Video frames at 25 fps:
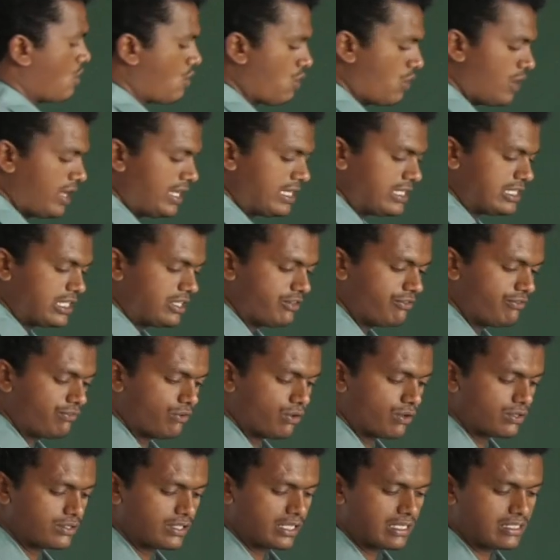Cohesive
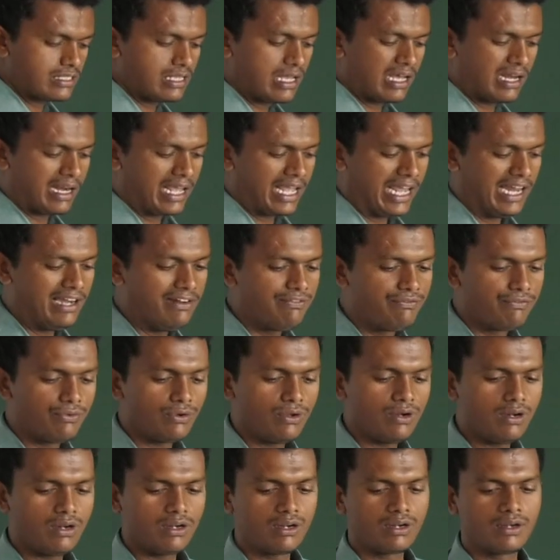forces are
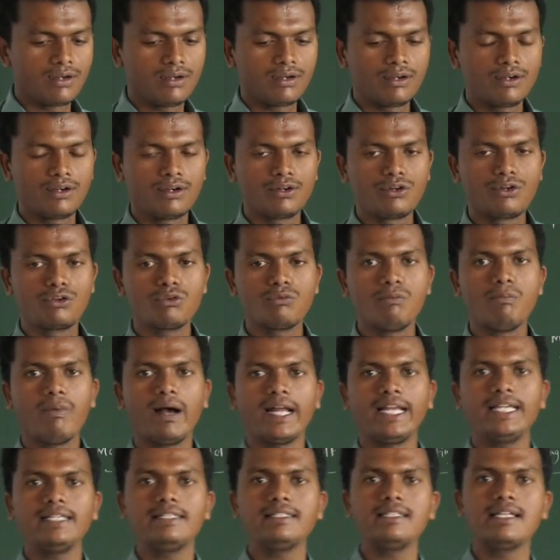helpful to
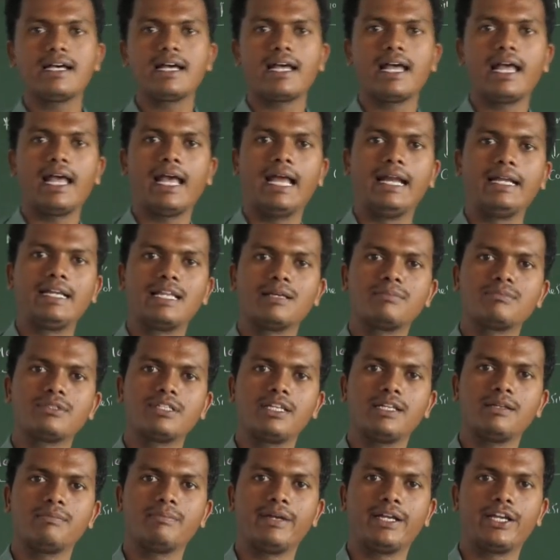bind the atoms
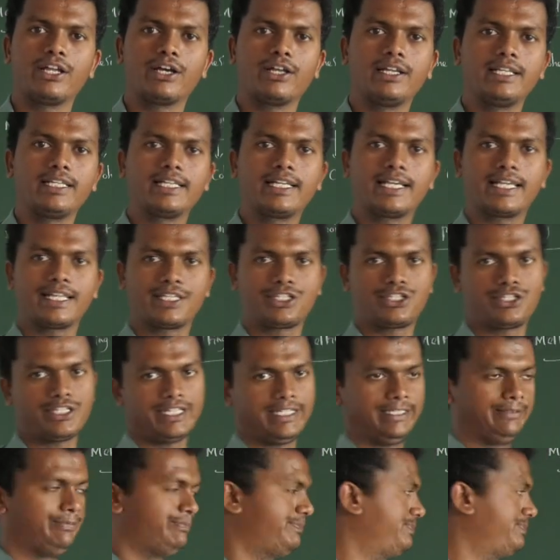in metallic crystal.